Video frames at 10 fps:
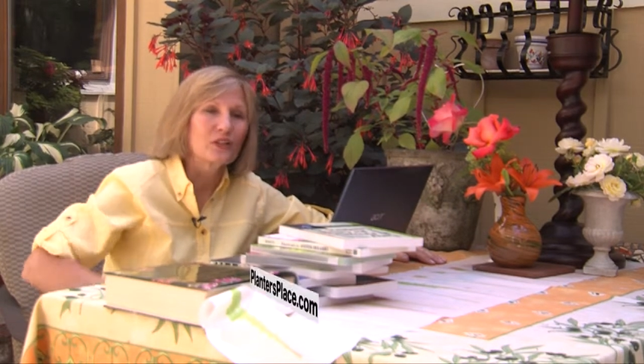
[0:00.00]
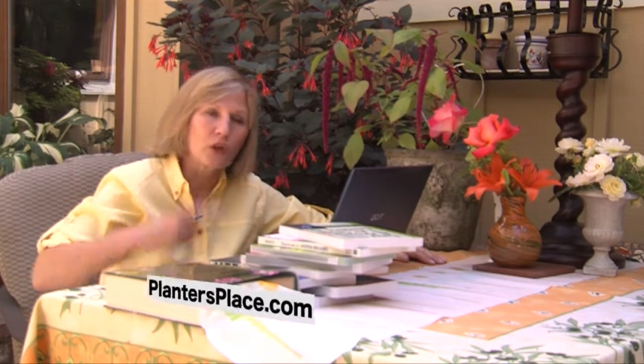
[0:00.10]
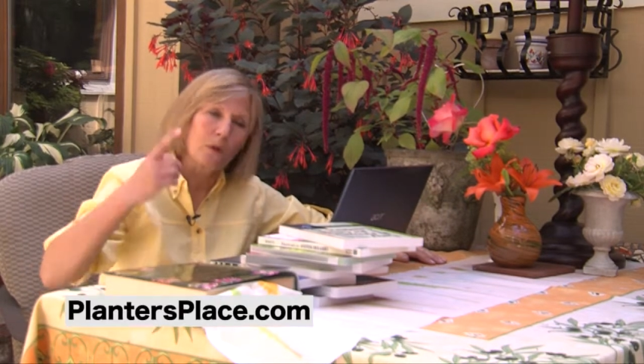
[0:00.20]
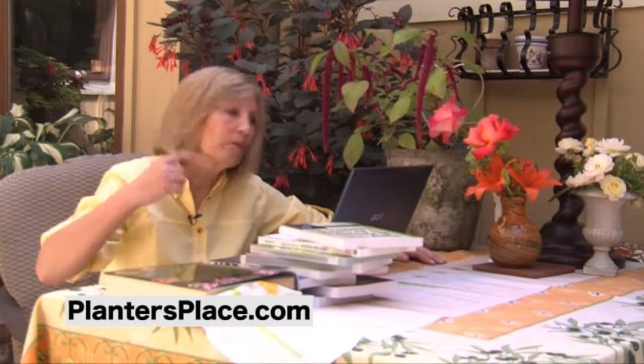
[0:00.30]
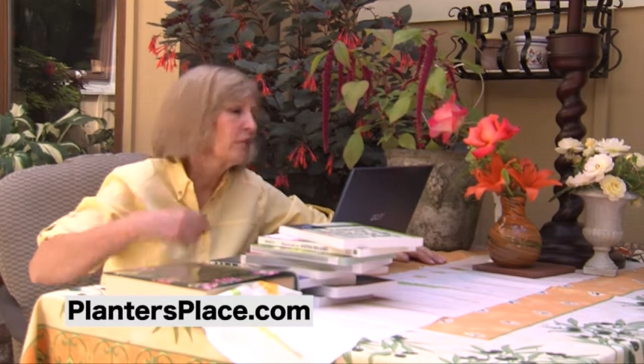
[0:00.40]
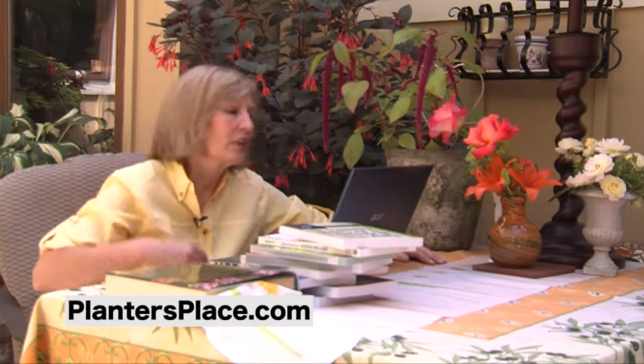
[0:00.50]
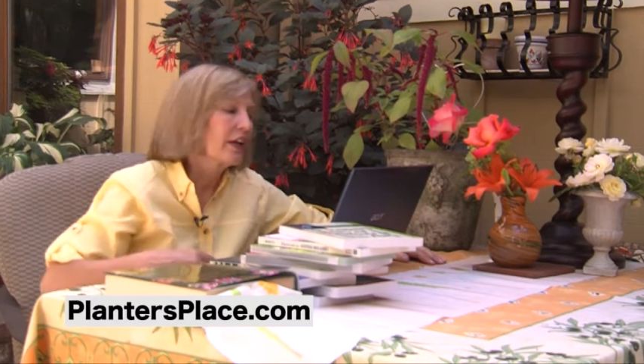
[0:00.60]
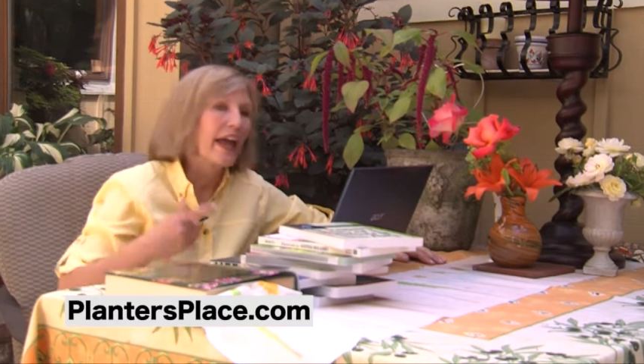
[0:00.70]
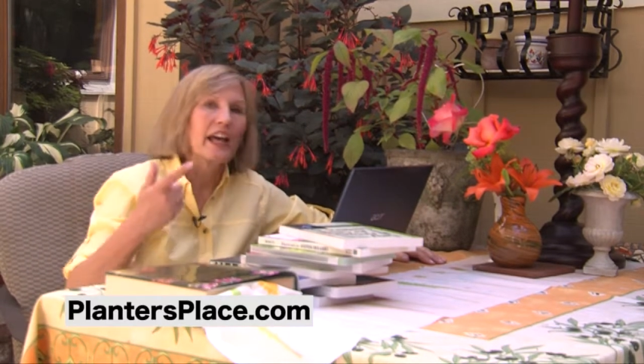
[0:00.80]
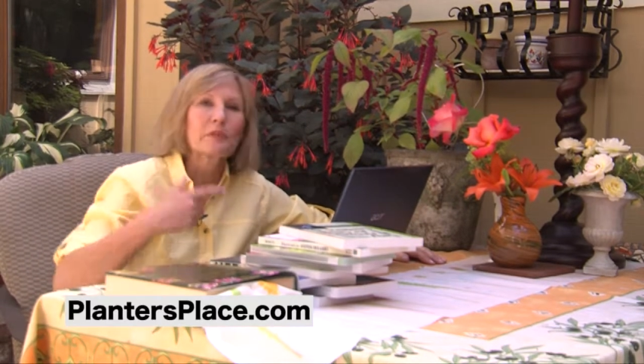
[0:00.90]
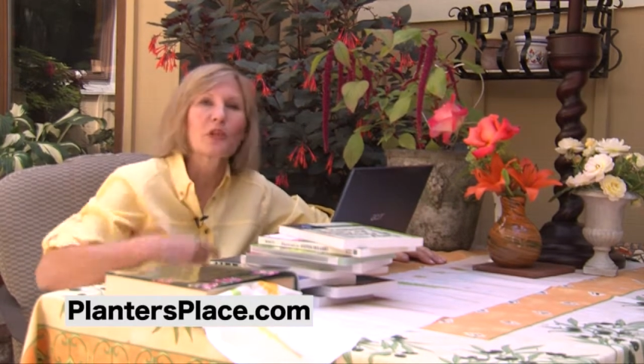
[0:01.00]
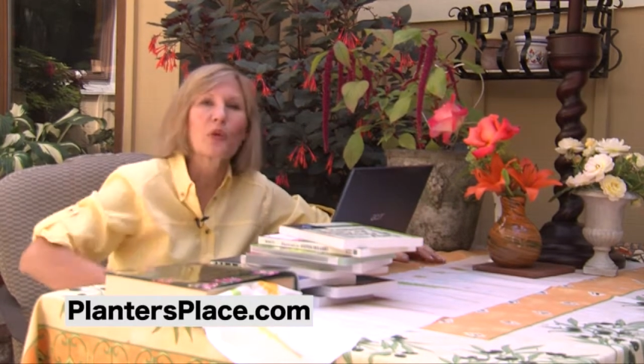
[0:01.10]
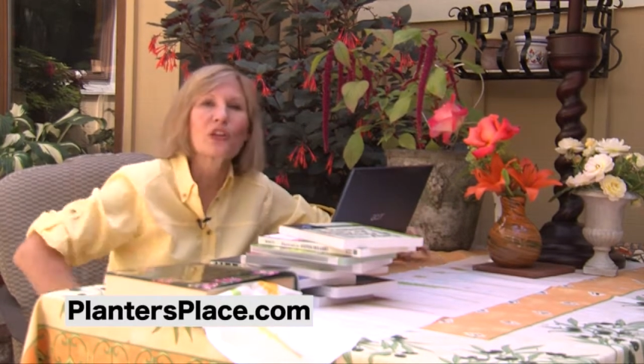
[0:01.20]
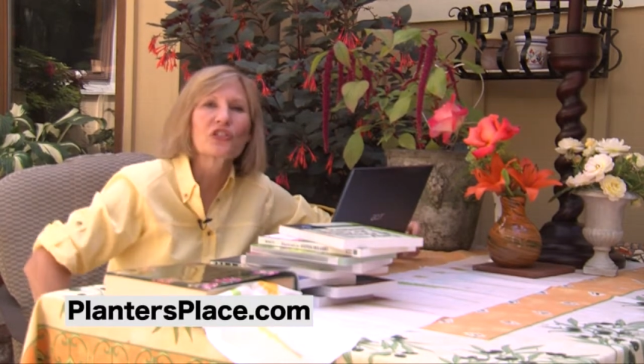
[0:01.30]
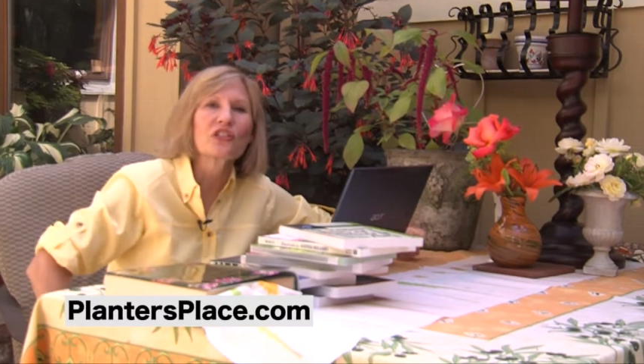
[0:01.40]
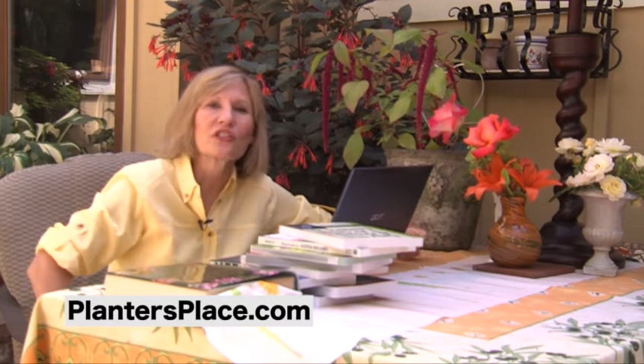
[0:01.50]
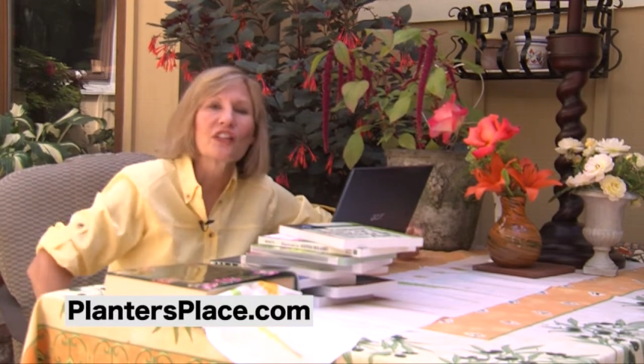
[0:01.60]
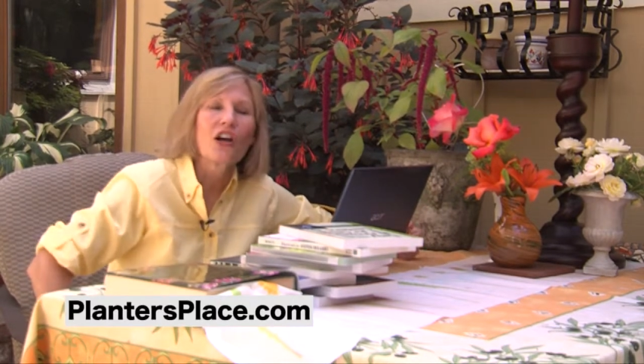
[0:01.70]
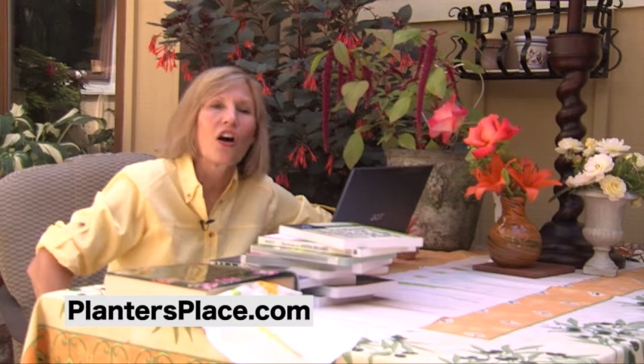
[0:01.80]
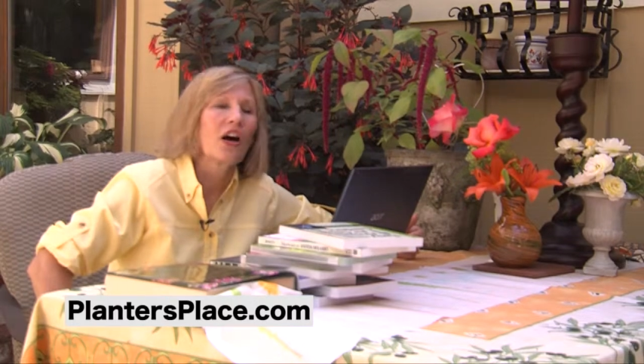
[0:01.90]
So, ask me a question
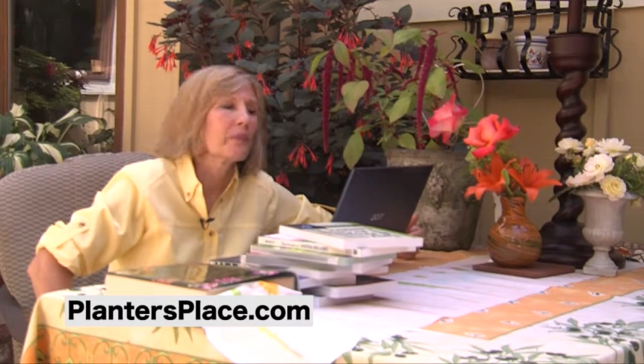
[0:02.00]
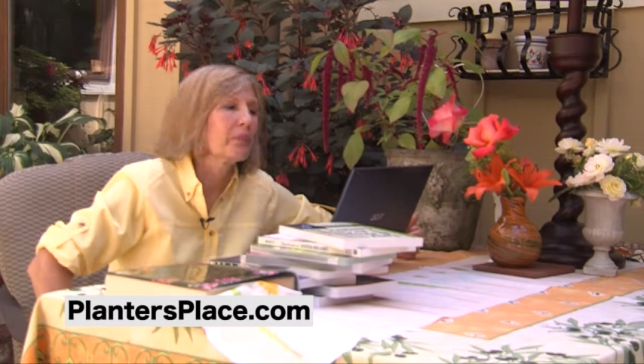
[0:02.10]
on